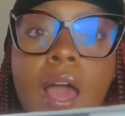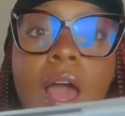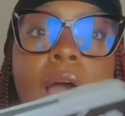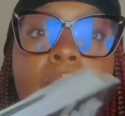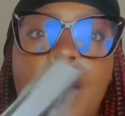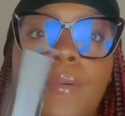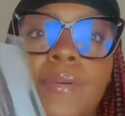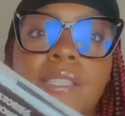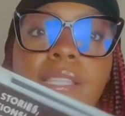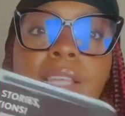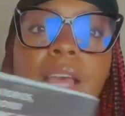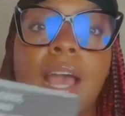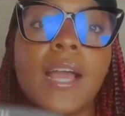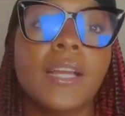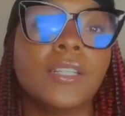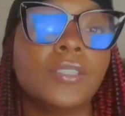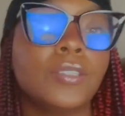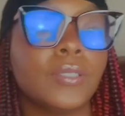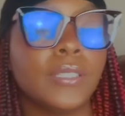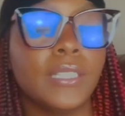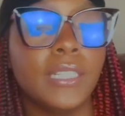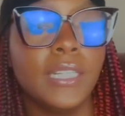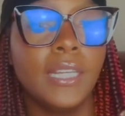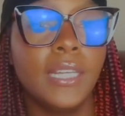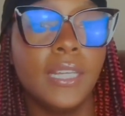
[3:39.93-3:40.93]
I was
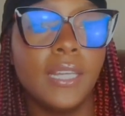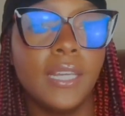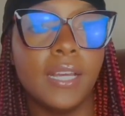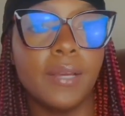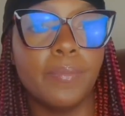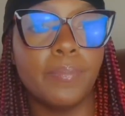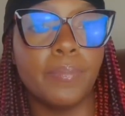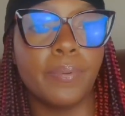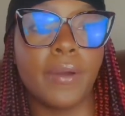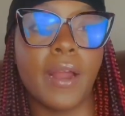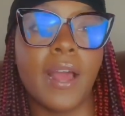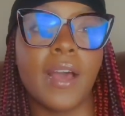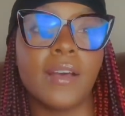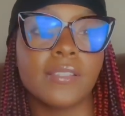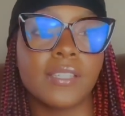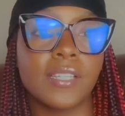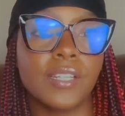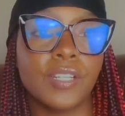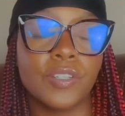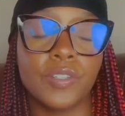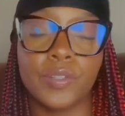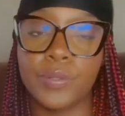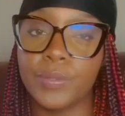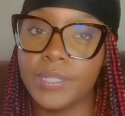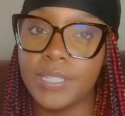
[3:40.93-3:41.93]
actually browsing
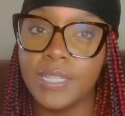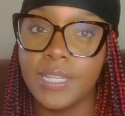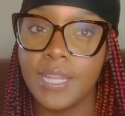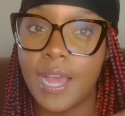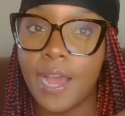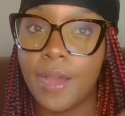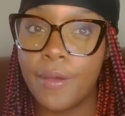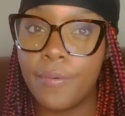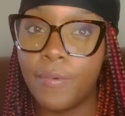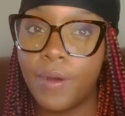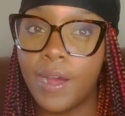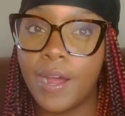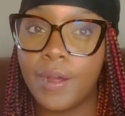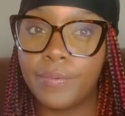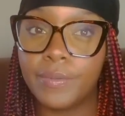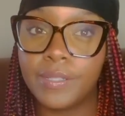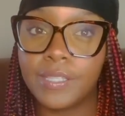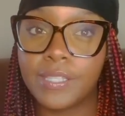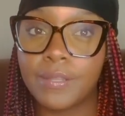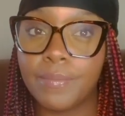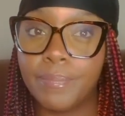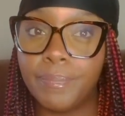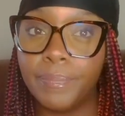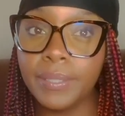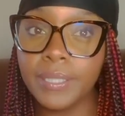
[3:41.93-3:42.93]
to do a DIY
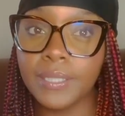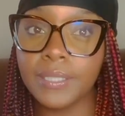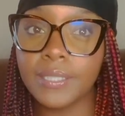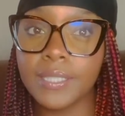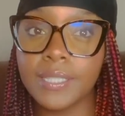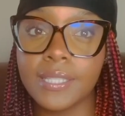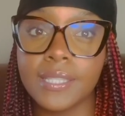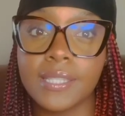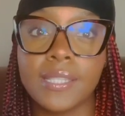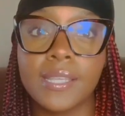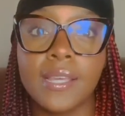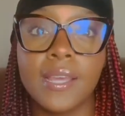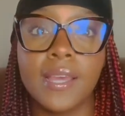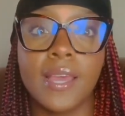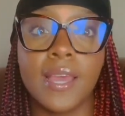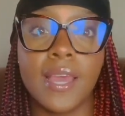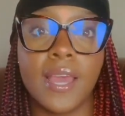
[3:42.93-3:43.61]
with some books,